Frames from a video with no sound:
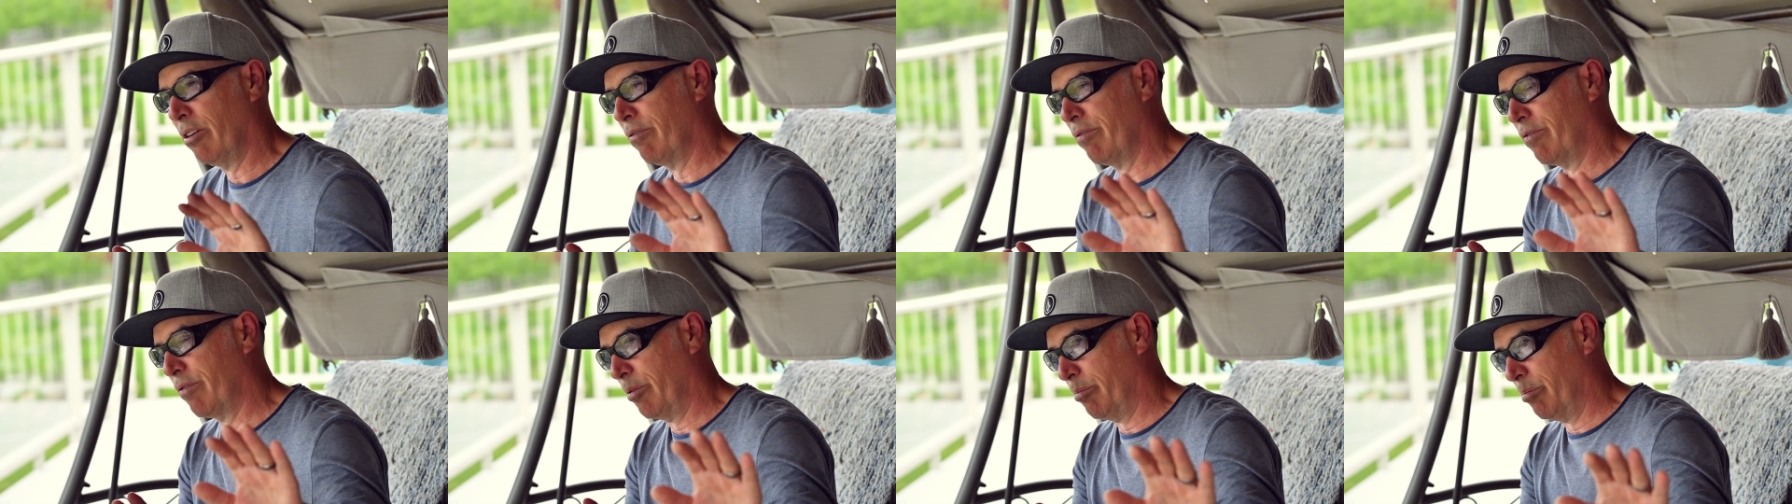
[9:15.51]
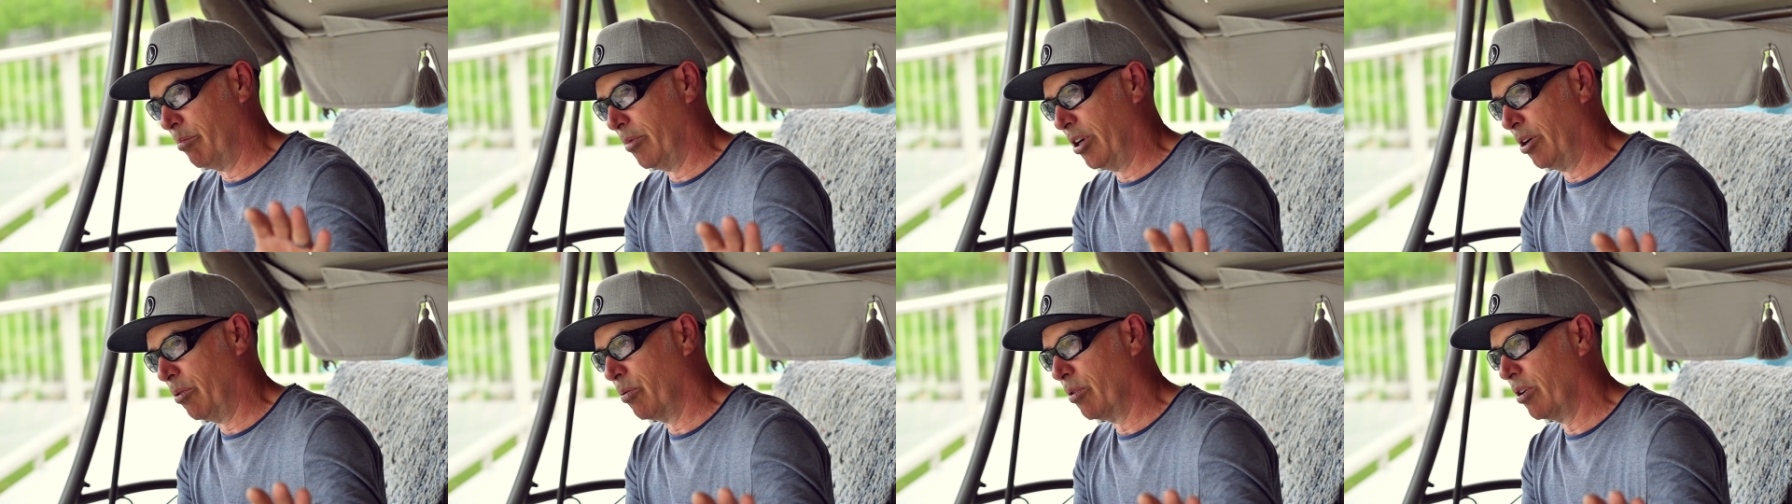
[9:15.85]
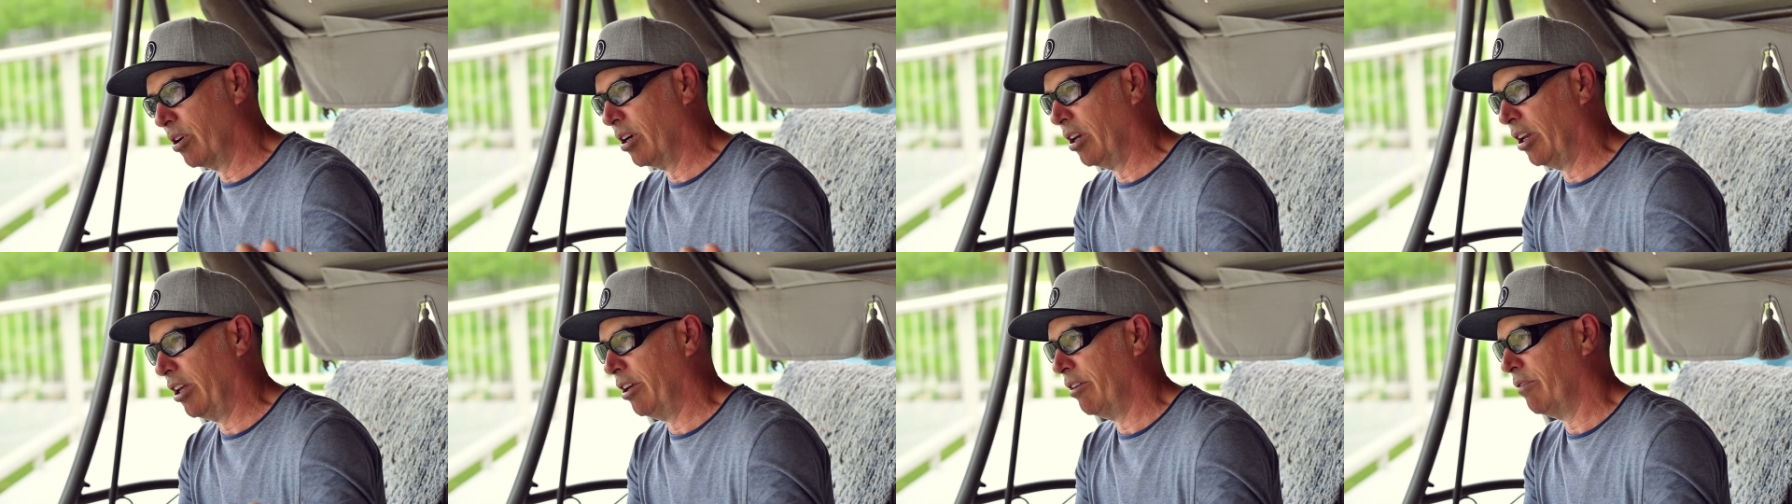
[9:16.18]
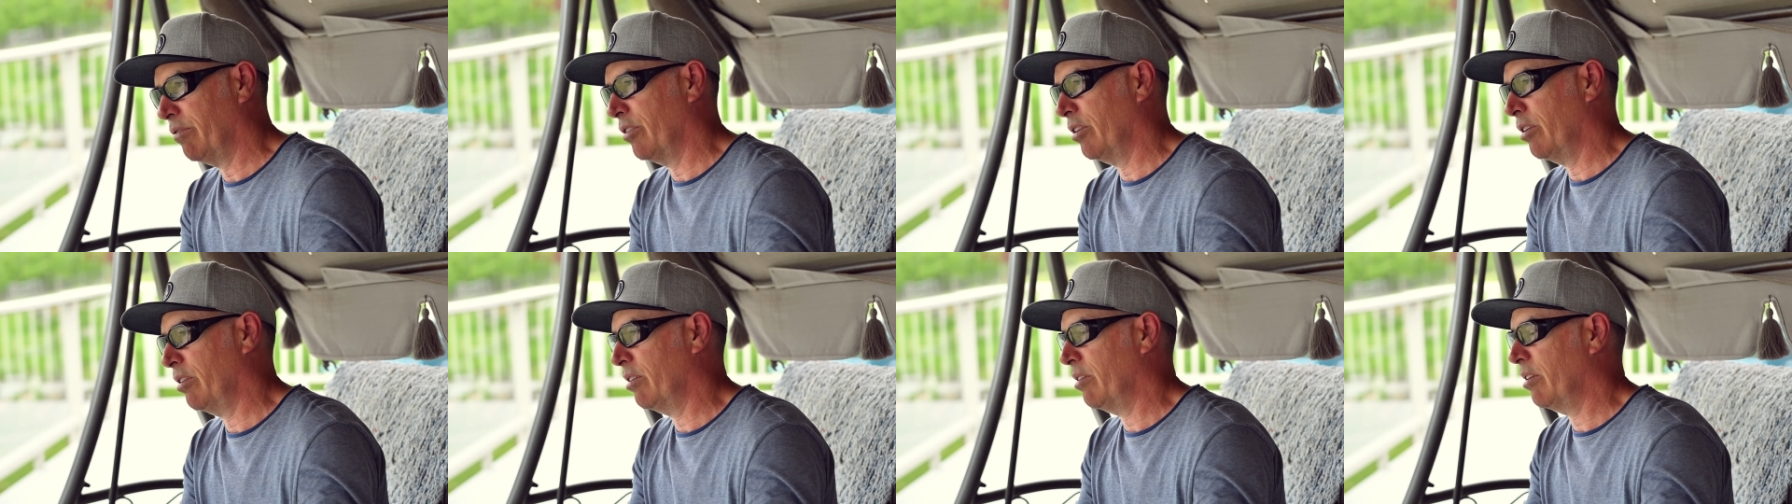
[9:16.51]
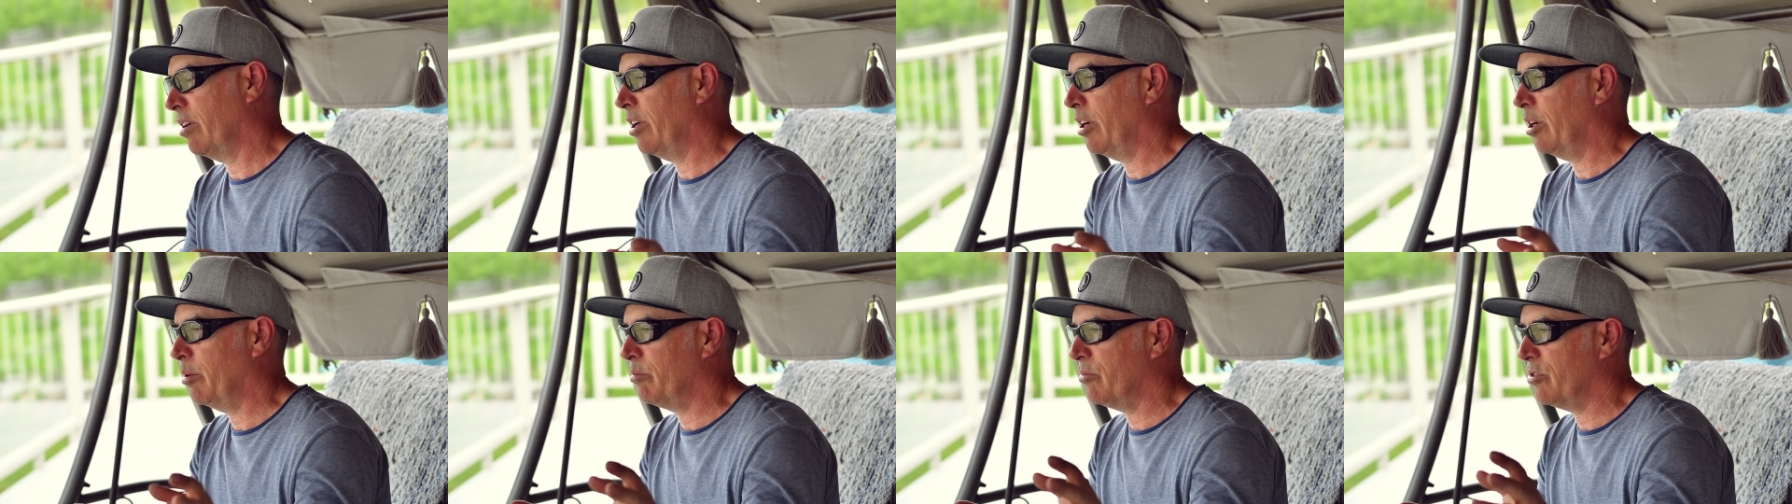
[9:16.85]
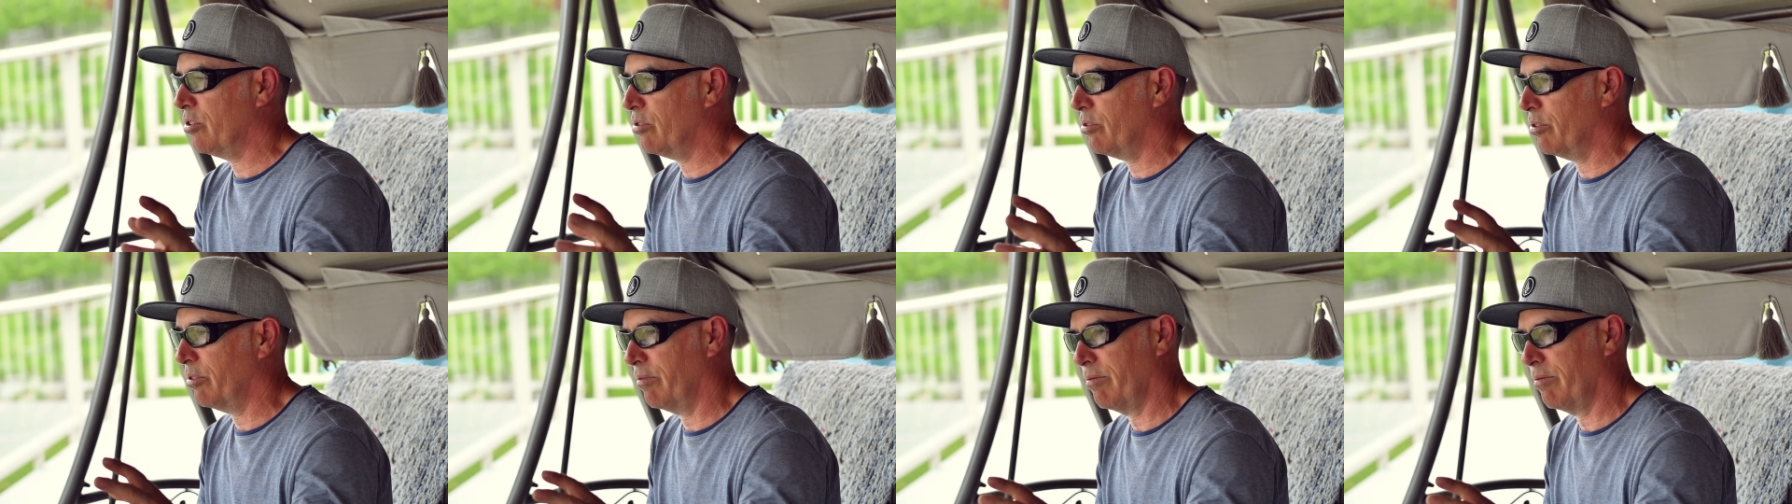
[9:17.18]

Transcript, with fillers: from my work life, and, and I'm sort